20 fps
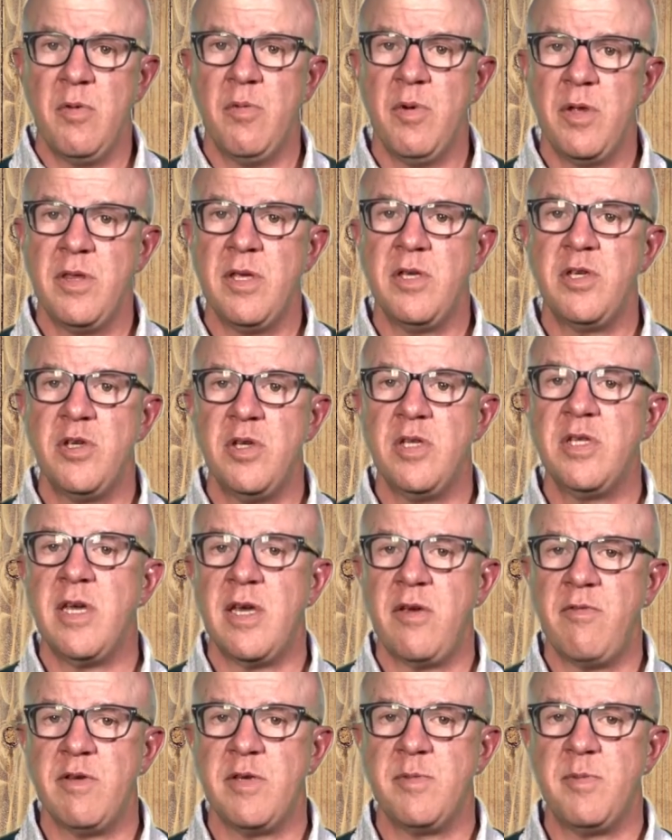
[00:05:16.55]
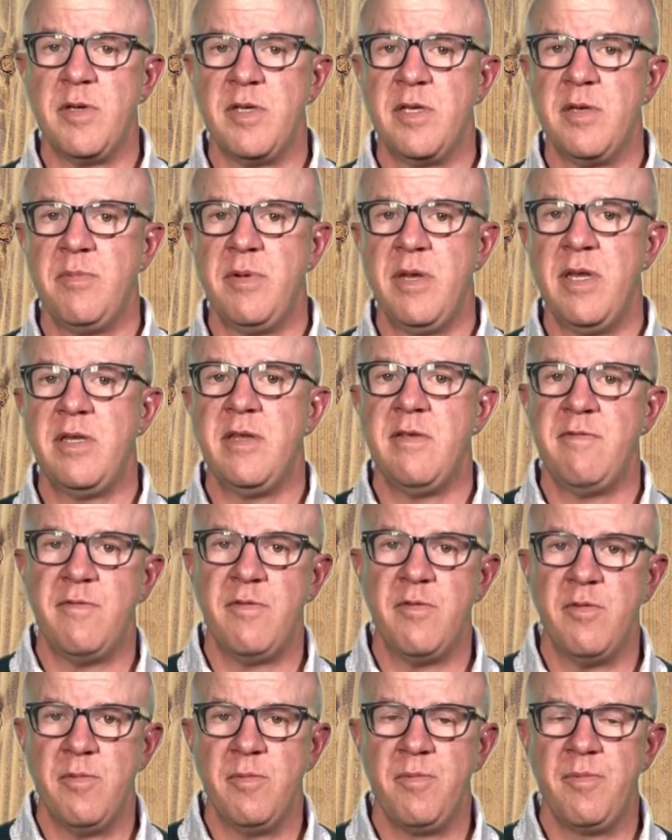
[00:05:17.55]
what they should take responsibility
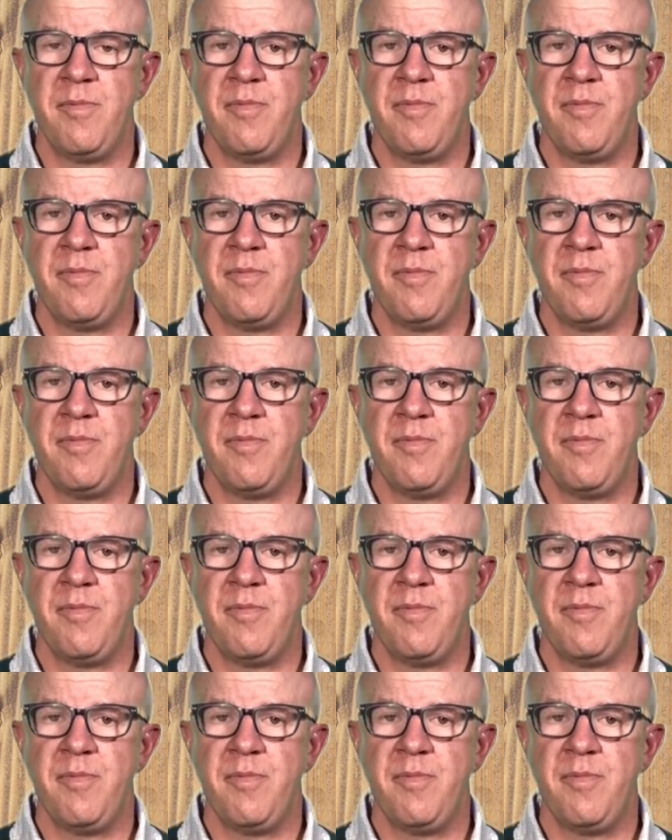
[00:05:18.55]
for.